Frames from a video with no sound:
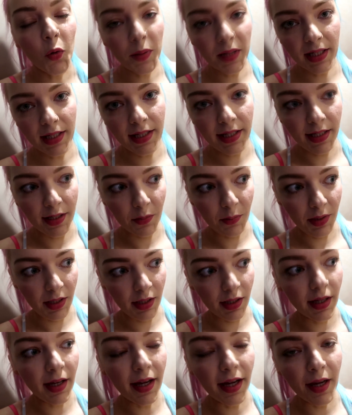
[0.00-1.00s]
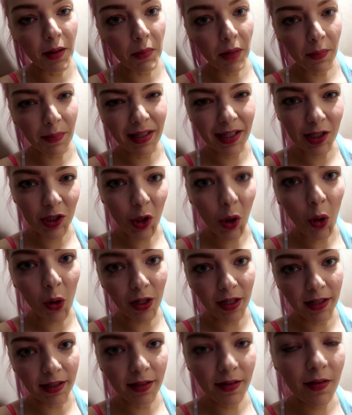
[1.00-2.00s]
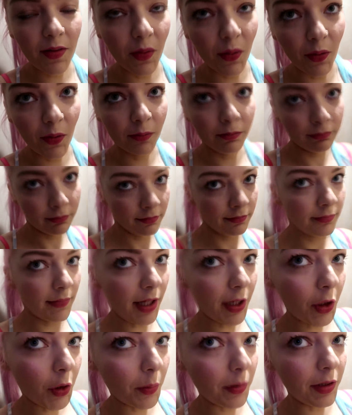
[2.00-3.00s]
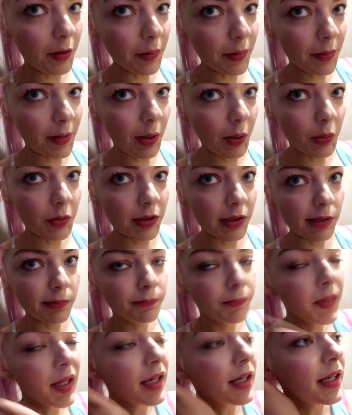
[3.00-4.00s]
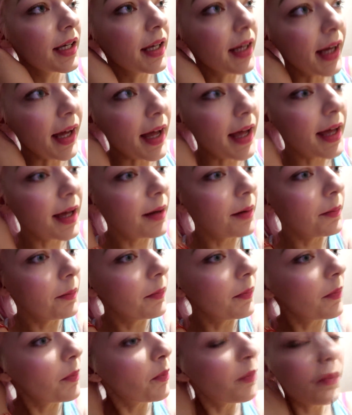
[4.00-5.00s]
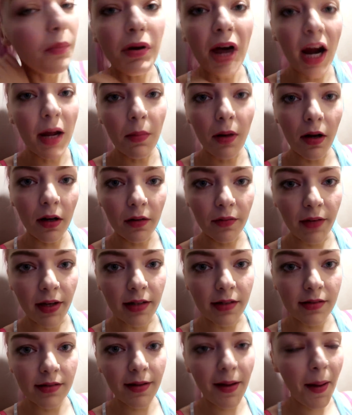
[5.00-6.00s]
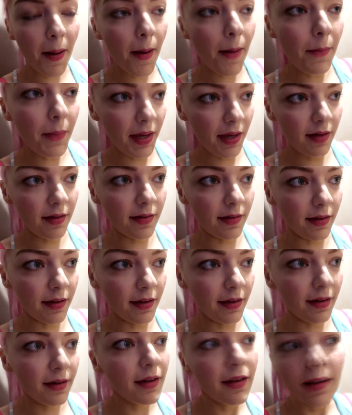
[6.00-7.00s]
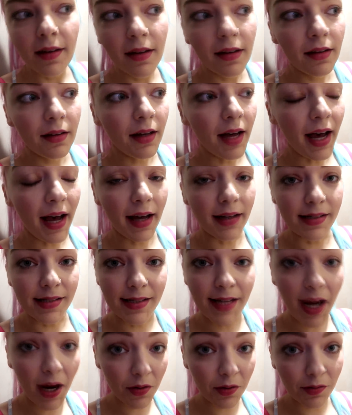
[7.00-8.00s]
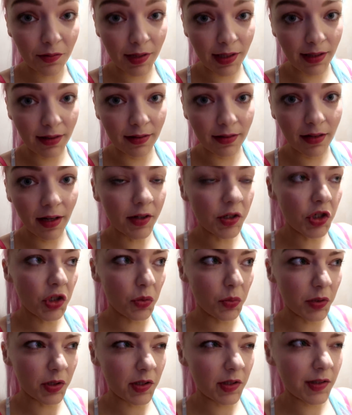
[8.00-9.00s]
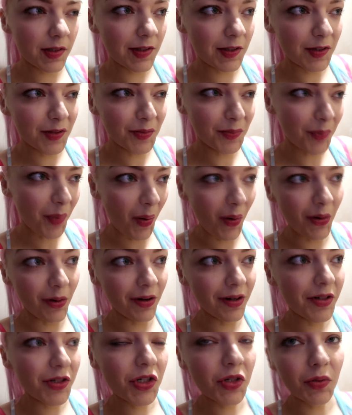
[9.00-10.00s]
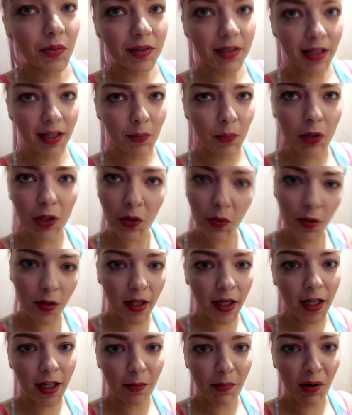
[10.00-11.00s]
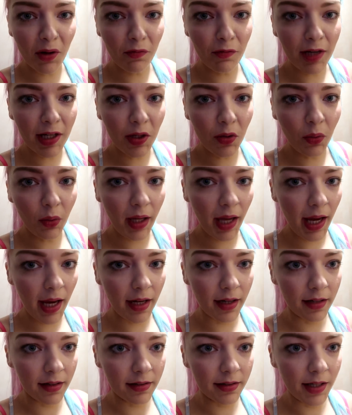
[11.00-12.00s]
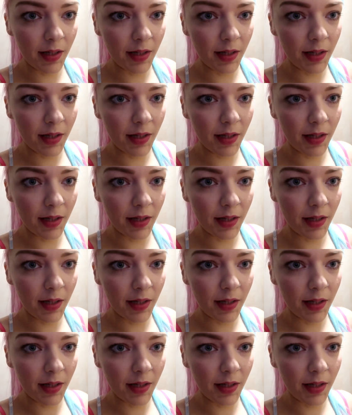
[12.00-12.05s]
I hope you can hear me. I'm in a toilet, so I'll come a little bit closer. Primark event, amazing. I had a tarot reading and she was spot on. She was like, were you thinking about relocating?